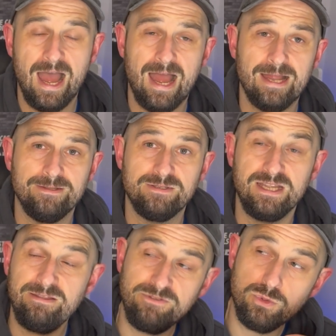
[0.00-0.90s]
and
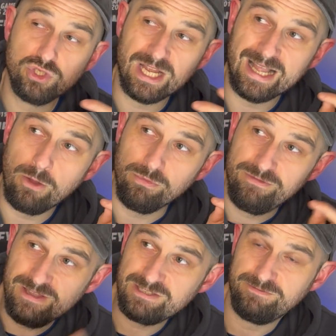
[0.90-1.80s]
if you check out
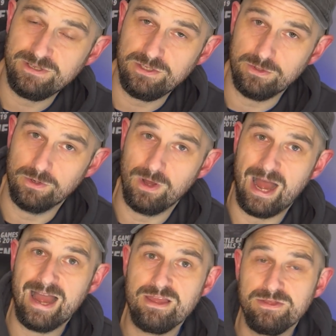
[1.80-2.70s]
this video,
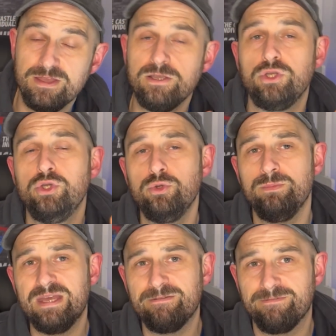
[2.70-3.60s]
I think you
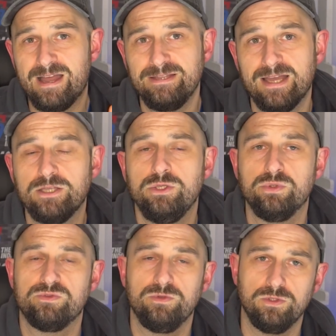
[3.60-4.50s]
may find that
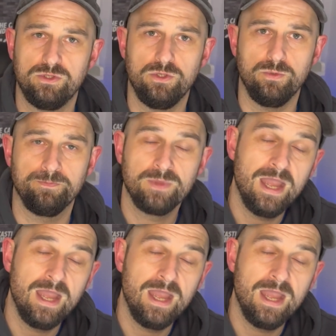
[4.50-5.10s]
useful too.